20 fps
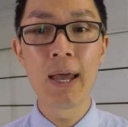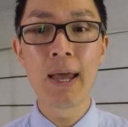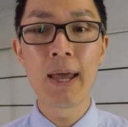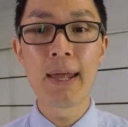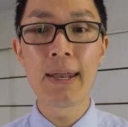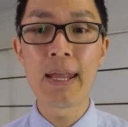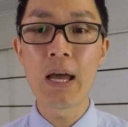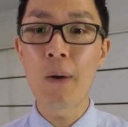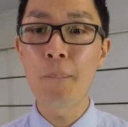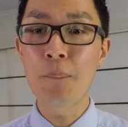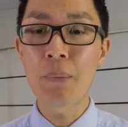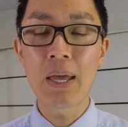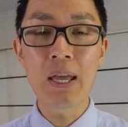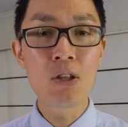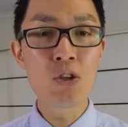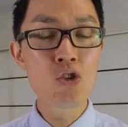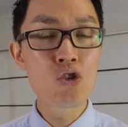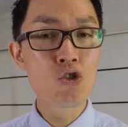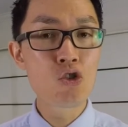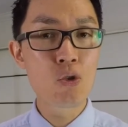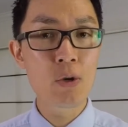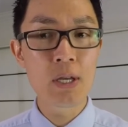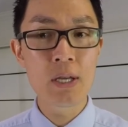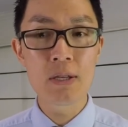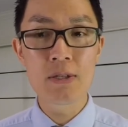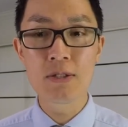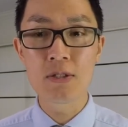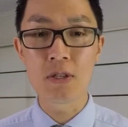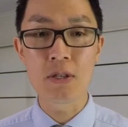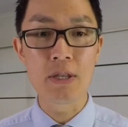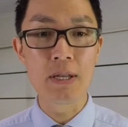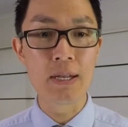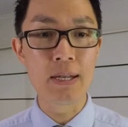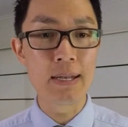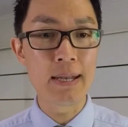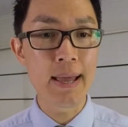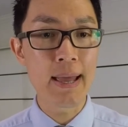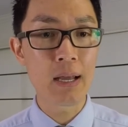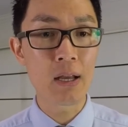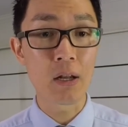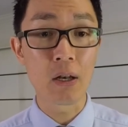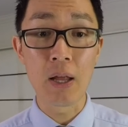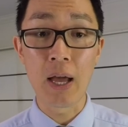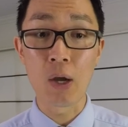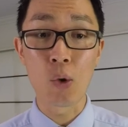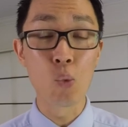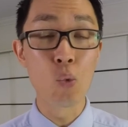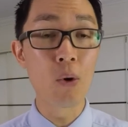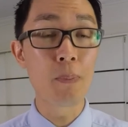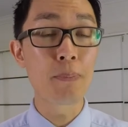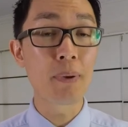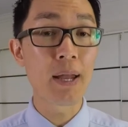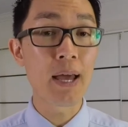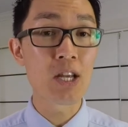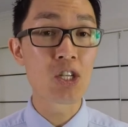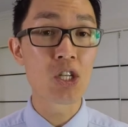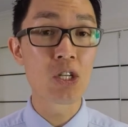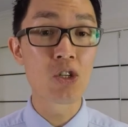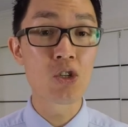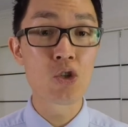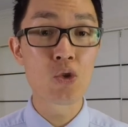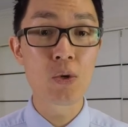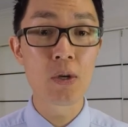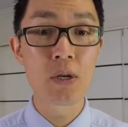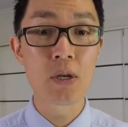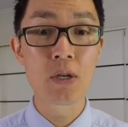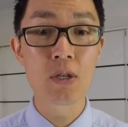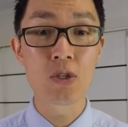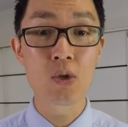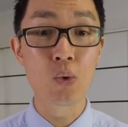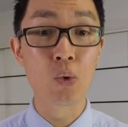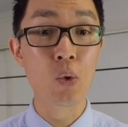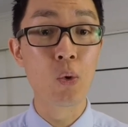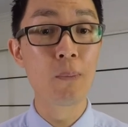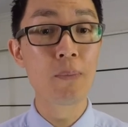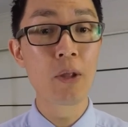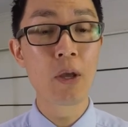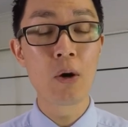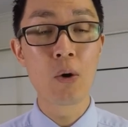Now, injuries to the neck, like whiplash injuries or,